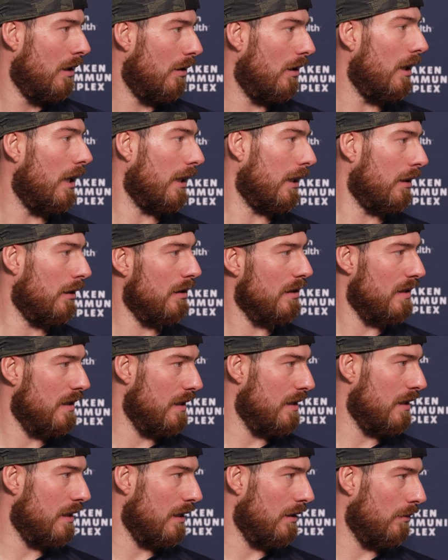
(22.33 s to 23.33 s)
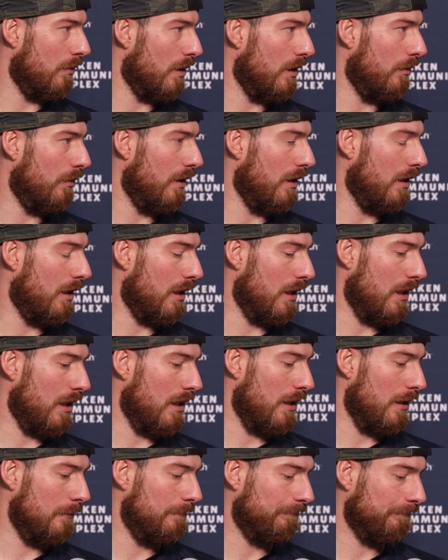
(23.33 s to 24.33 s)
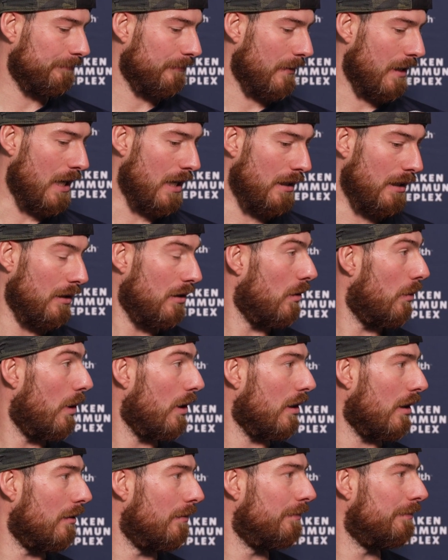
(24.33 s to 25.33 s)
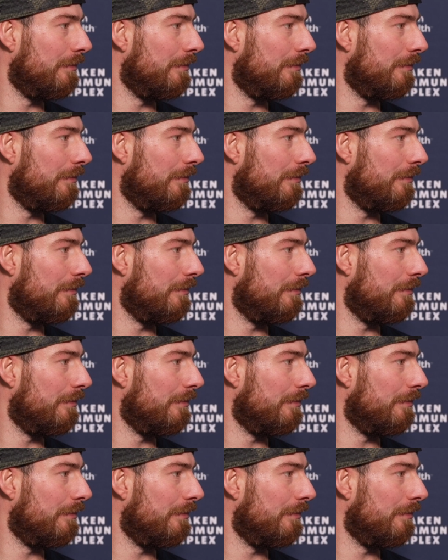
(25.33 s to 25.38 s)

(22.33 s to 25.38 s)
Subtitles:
are like in the season and what we need to work on.